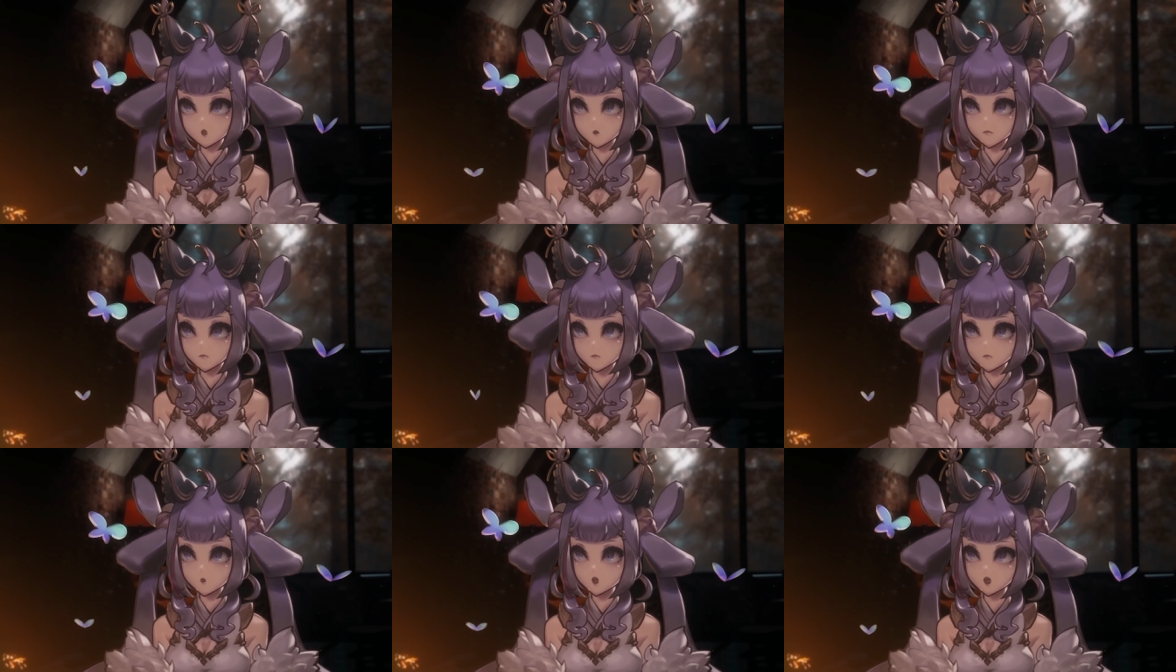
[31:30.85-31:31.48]

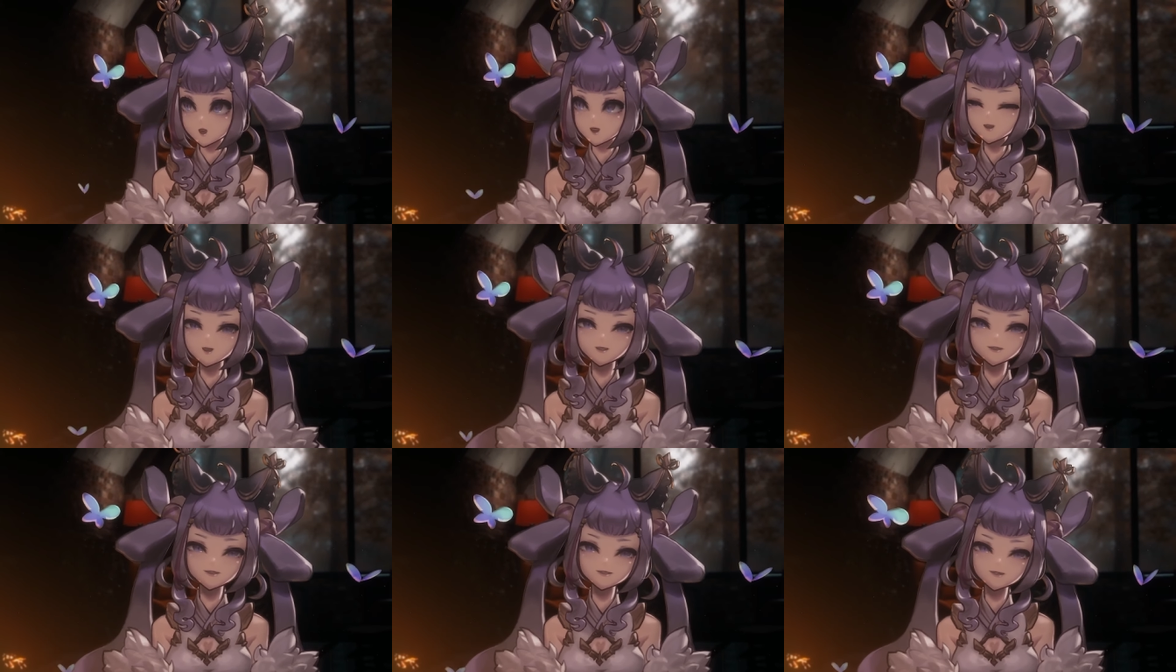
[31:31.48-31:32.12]
reaching
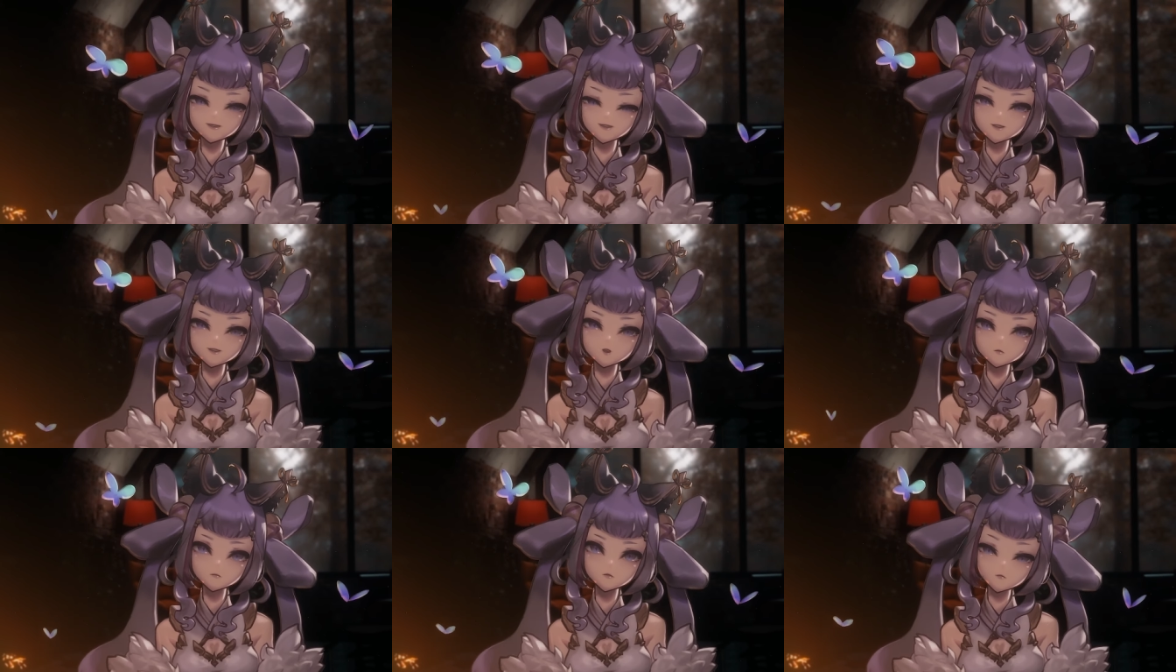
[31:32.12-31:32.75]
out to the
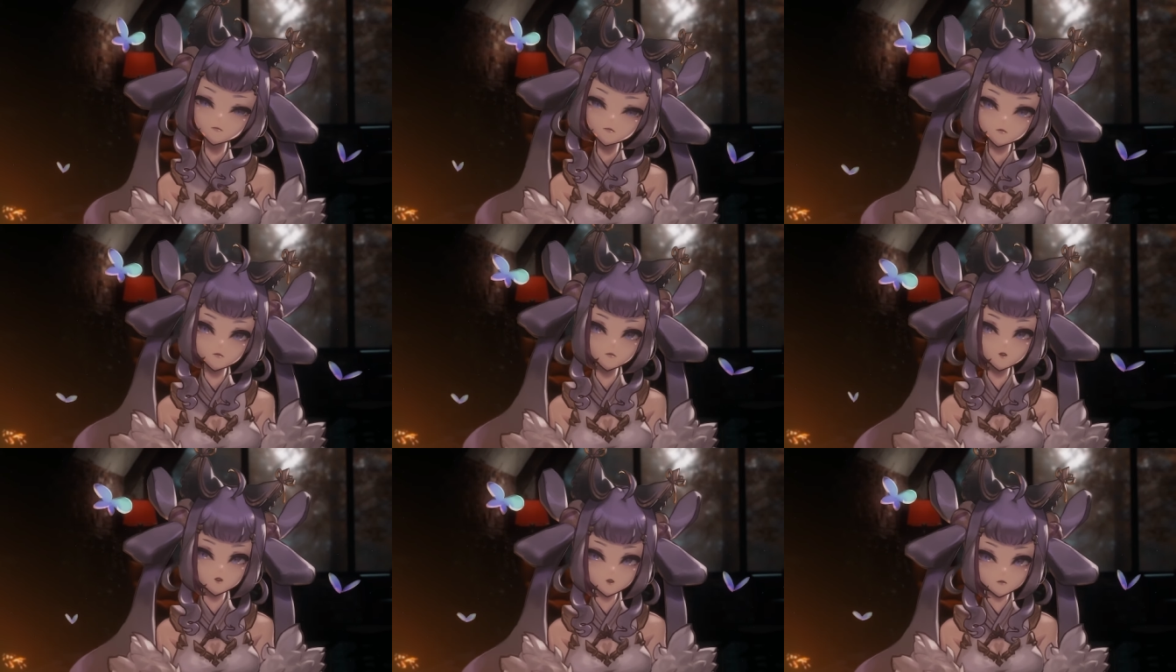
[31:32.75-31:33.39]
people you
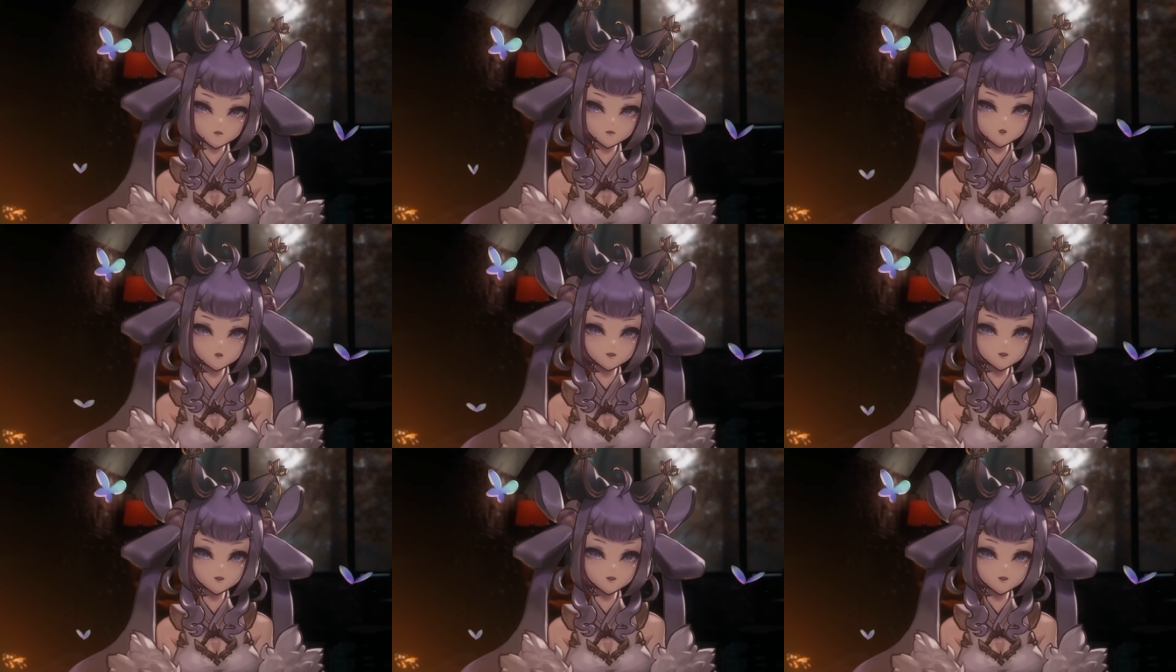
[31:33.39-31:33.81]
care about.